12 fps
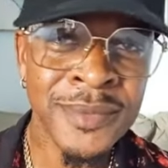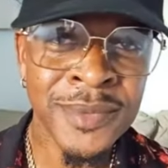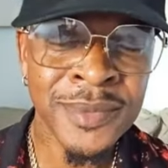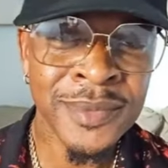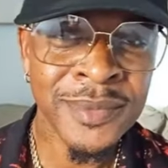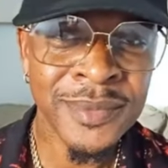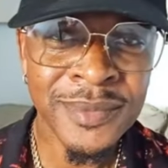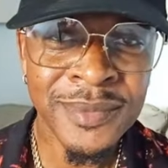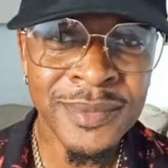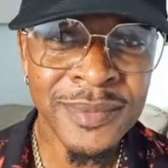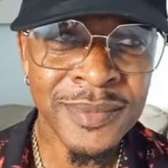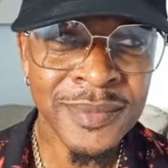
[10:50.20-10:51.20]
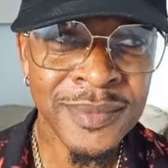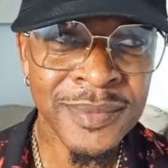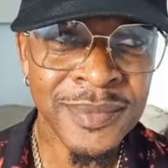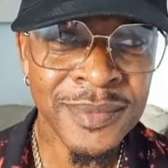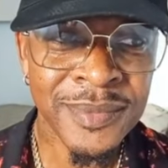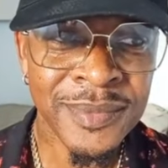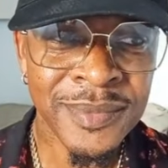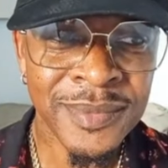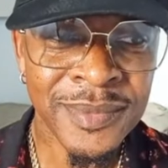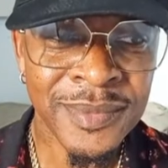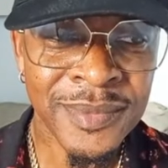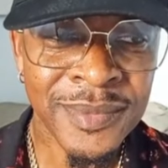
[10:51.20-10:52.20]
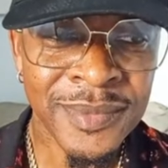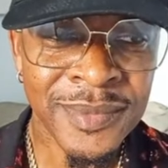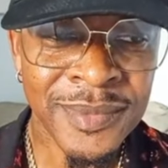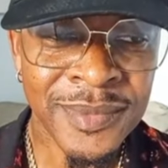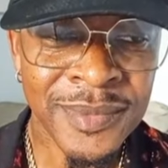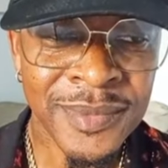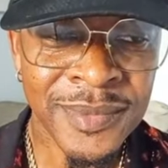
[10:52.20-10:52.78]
[no speech]